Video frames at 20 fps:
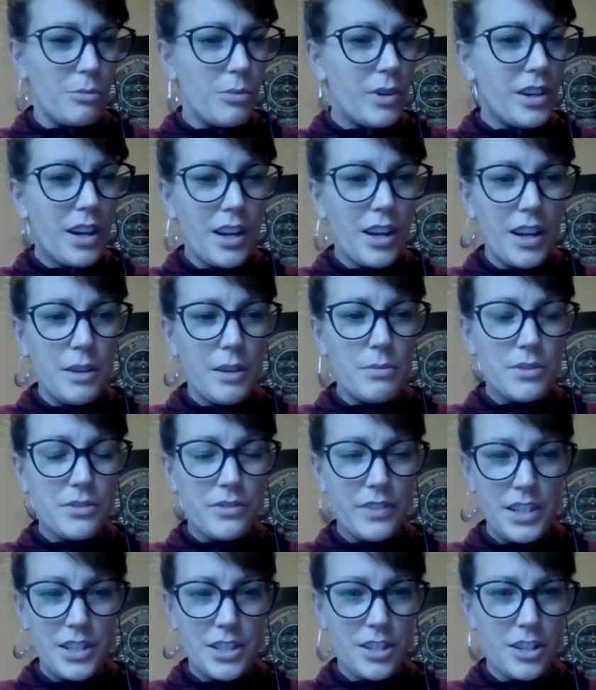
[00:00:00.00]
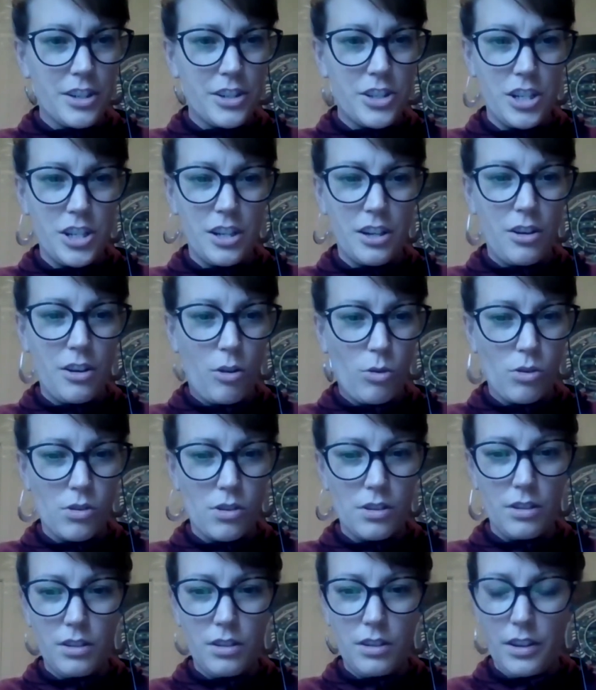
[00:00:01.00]
When I was researching
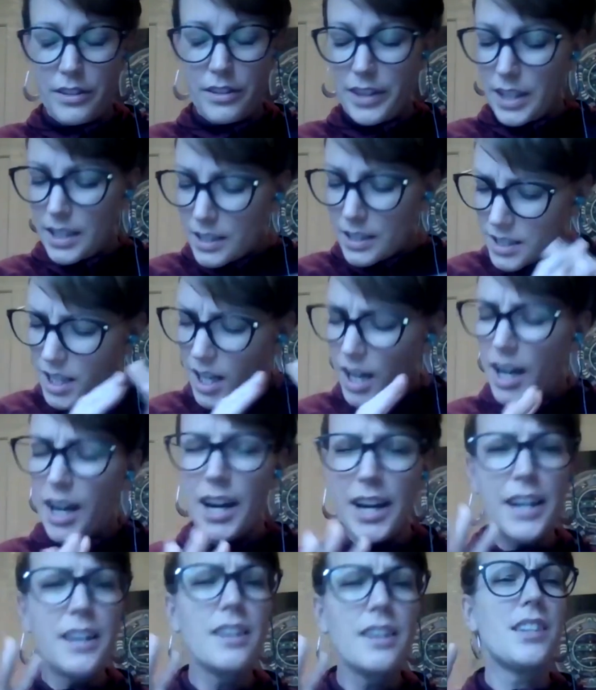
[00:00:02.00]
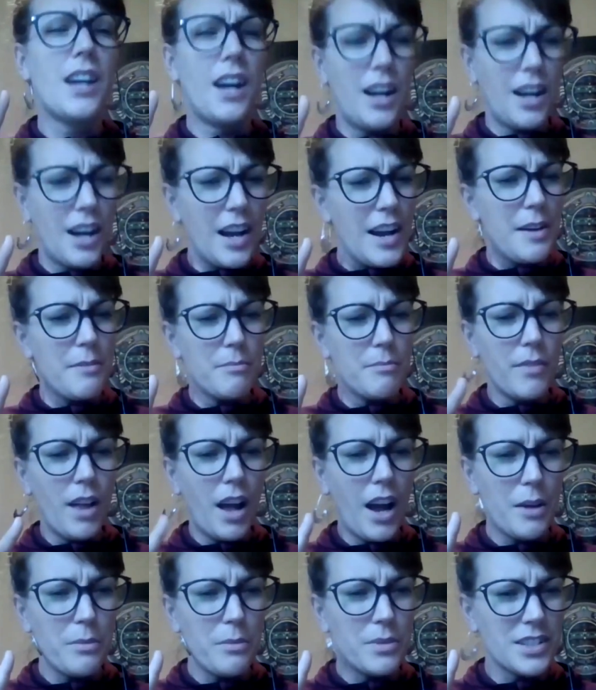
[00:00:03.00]
coral, the entire time
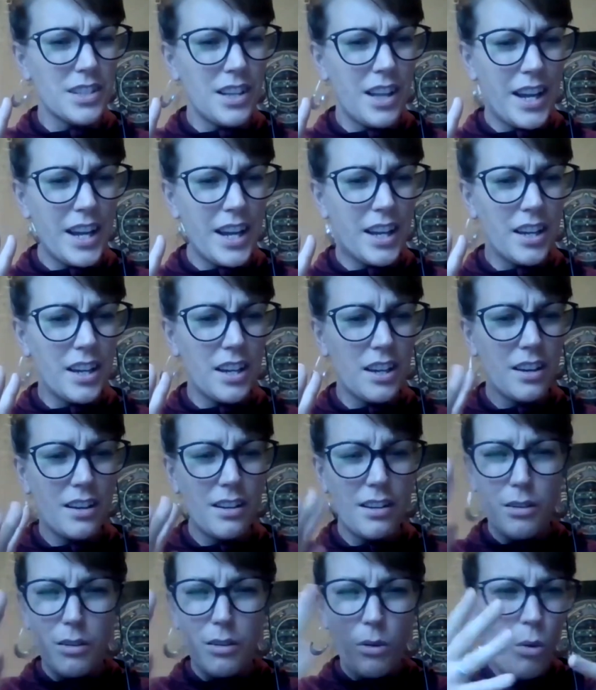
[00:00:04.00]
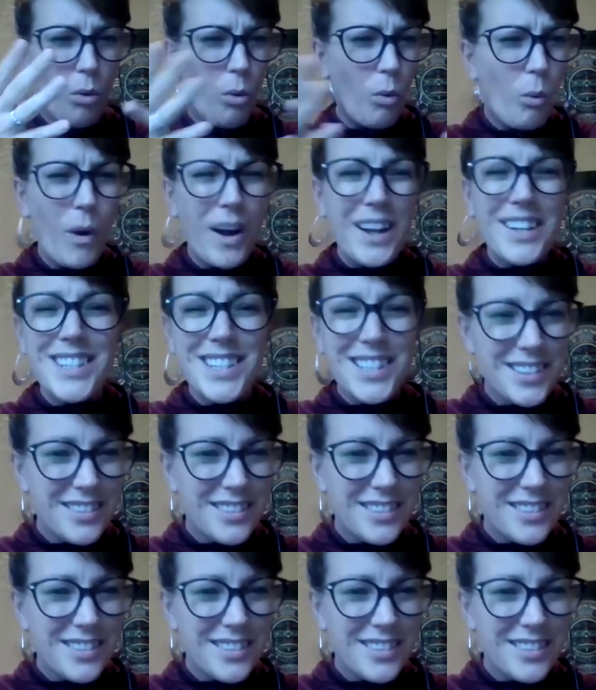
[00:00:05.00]
I was like, what?